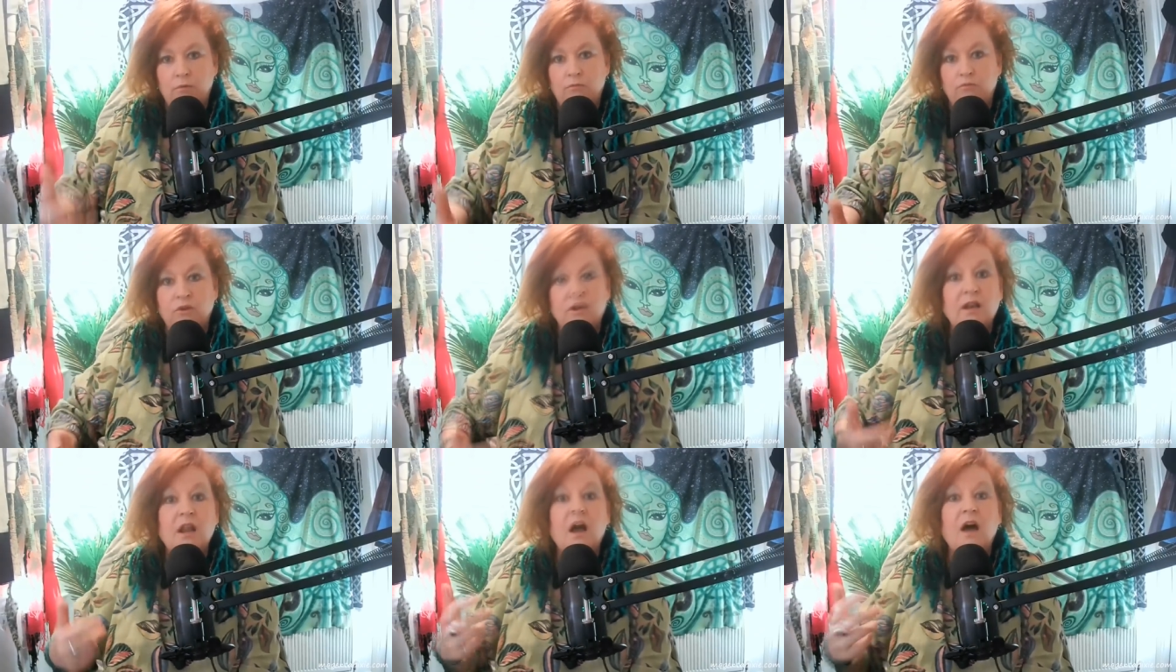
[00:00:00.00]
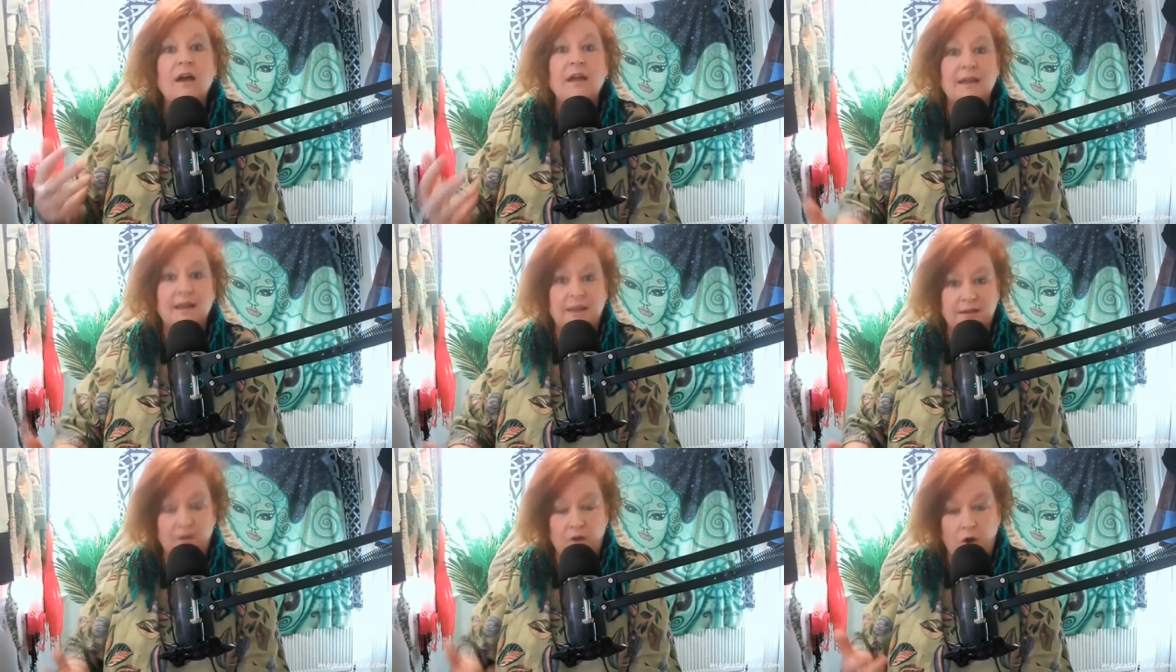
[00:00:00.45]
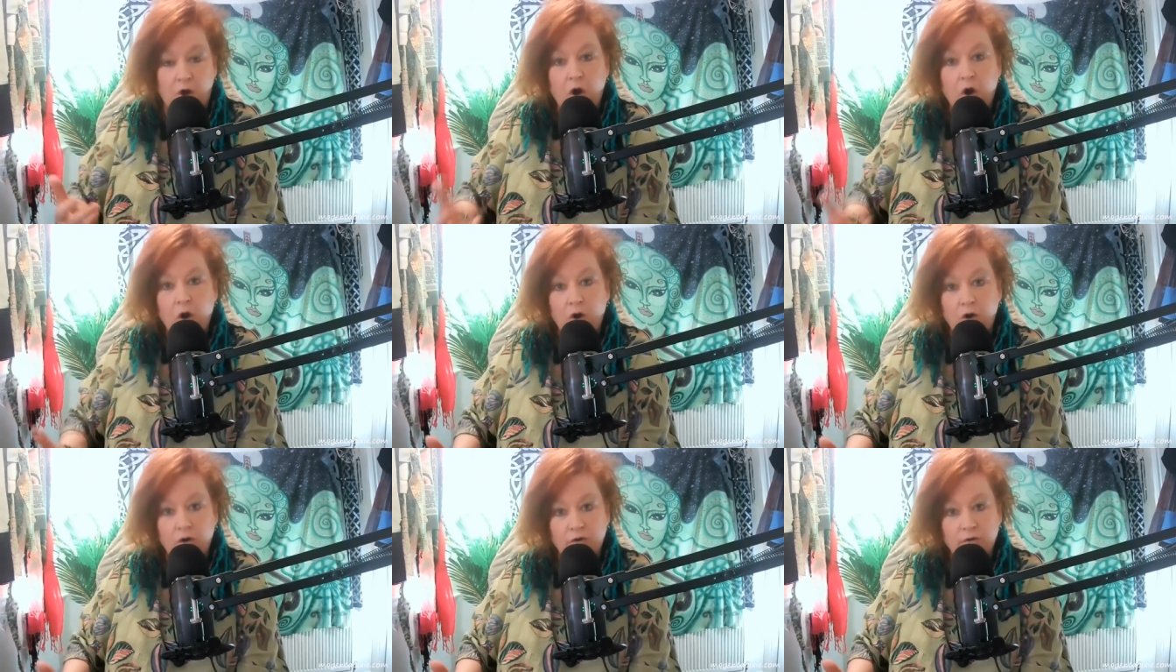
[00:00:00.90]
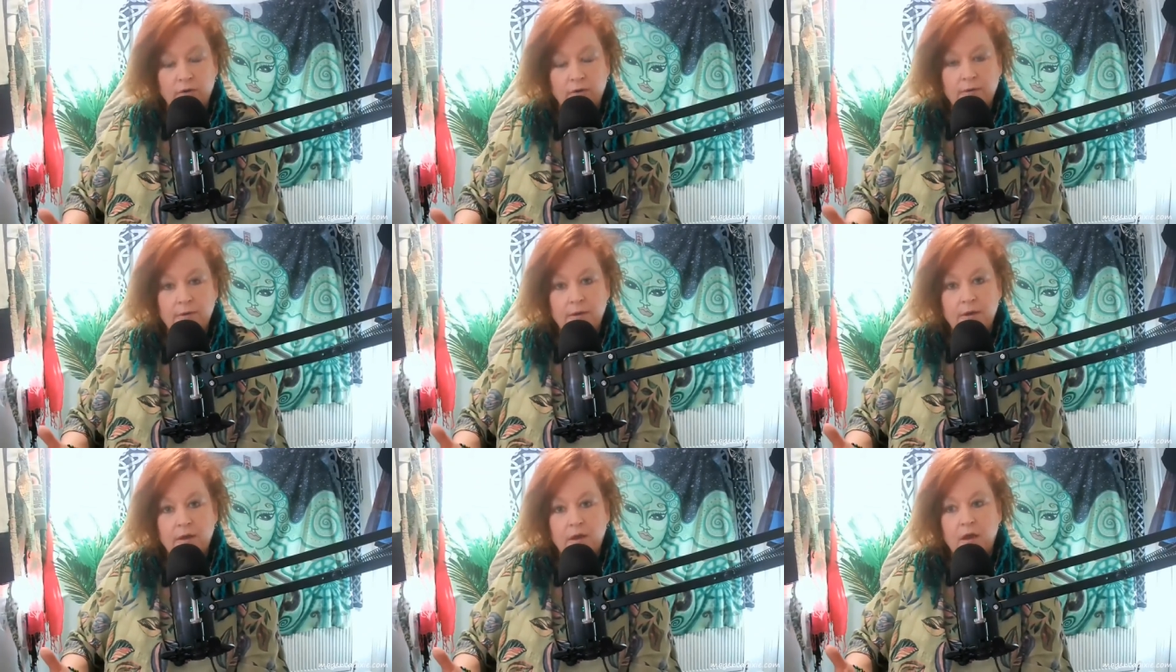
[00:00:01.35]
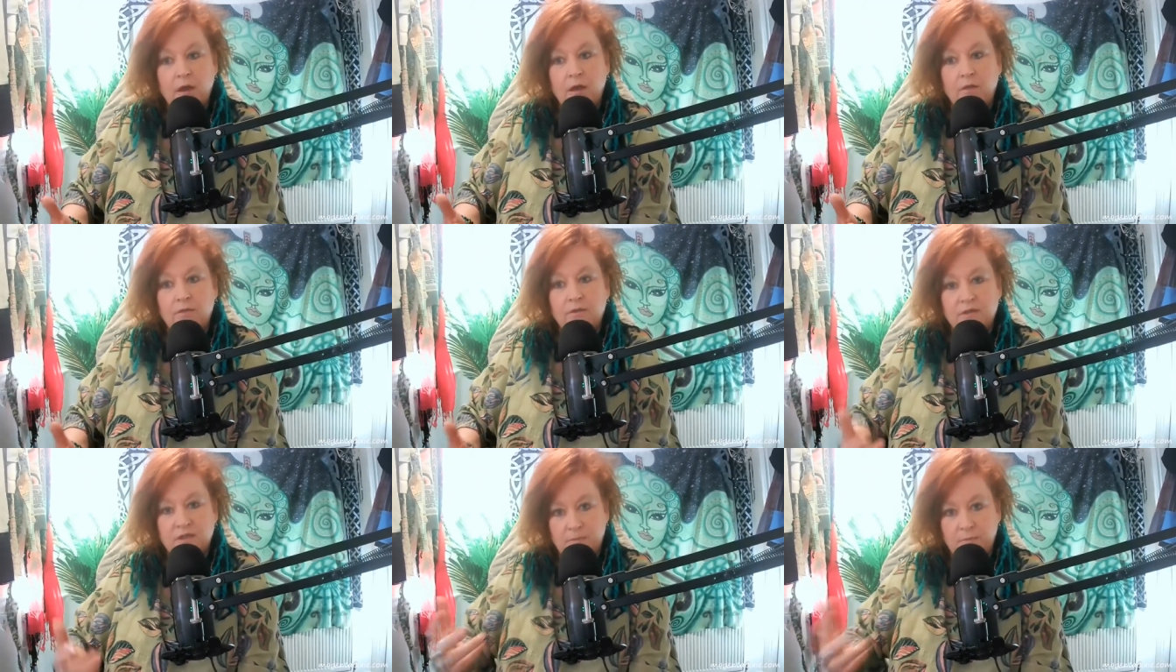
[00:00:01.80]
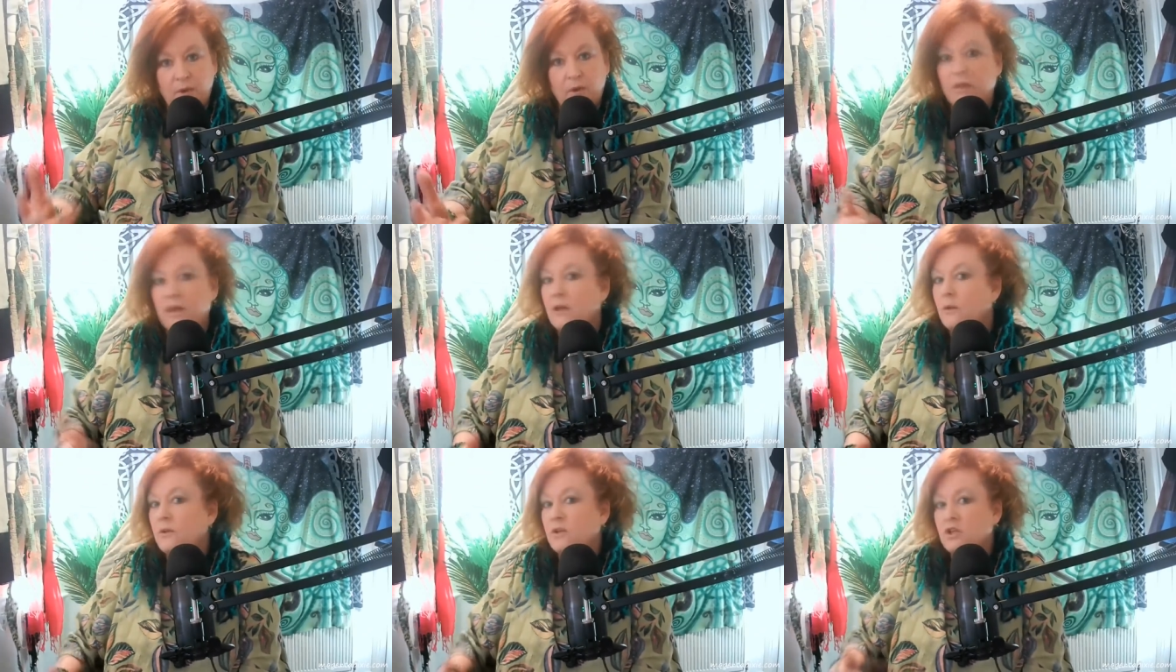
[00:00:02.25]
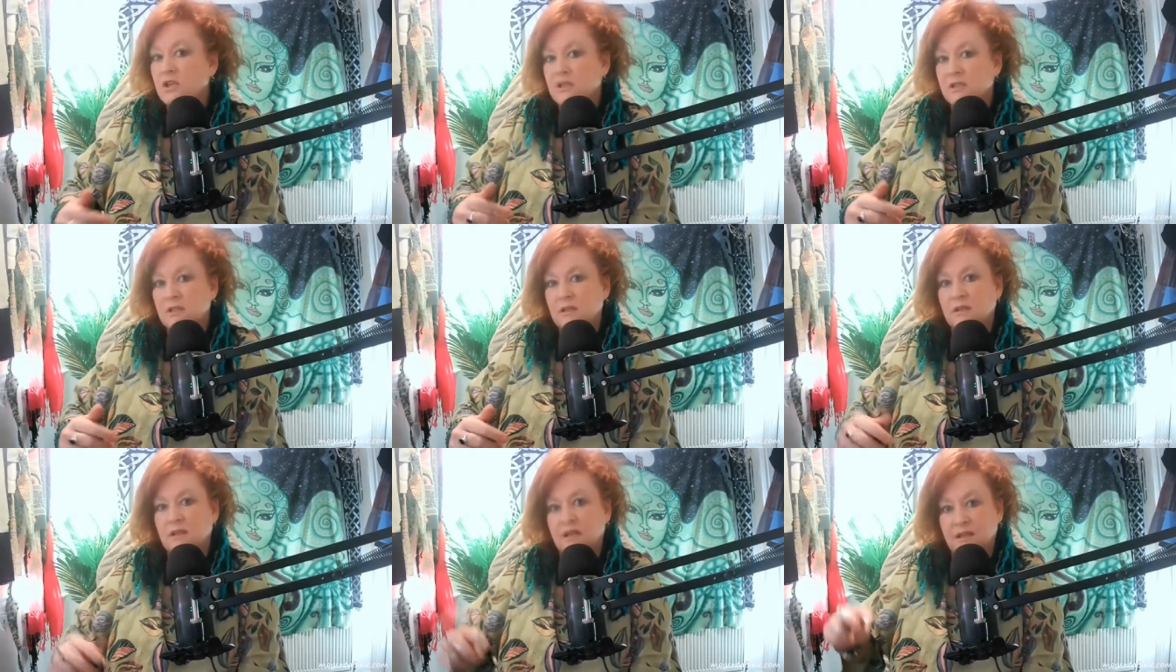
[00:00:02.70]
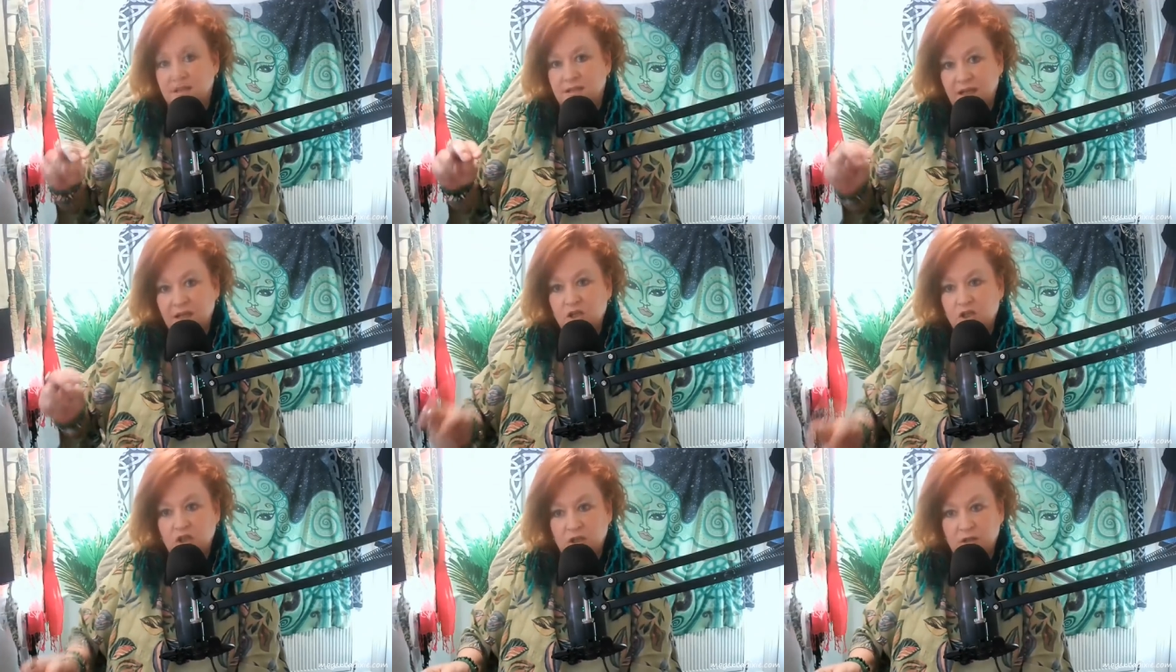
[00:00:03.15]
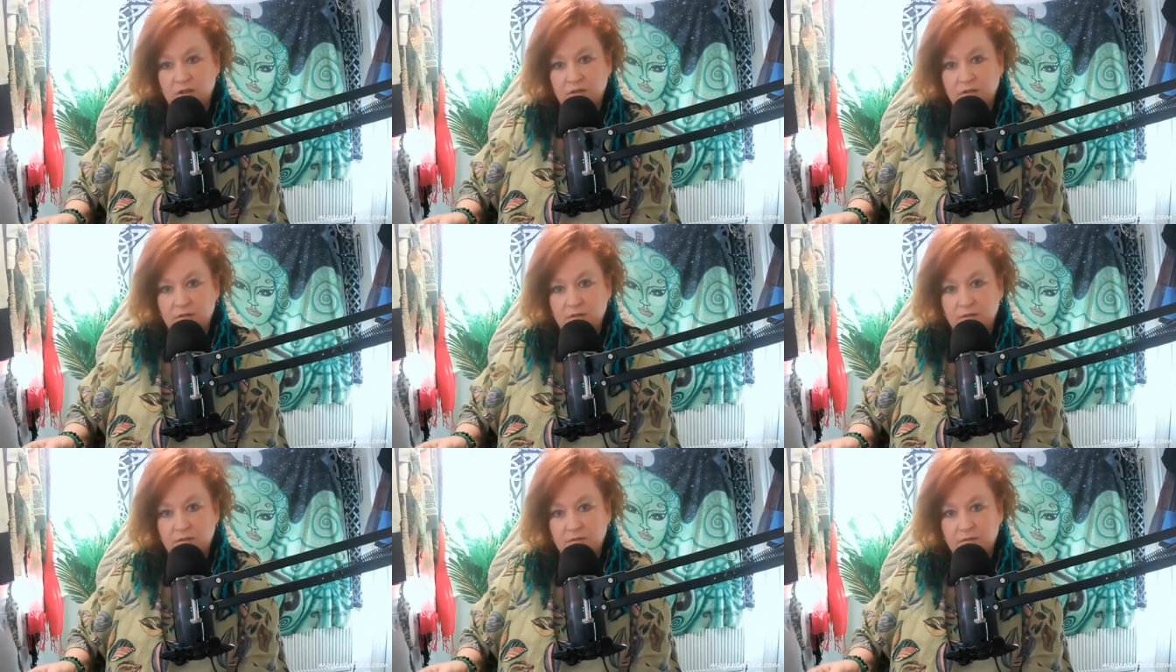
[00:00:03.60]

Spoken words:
relying on the smoking, which is the addiction,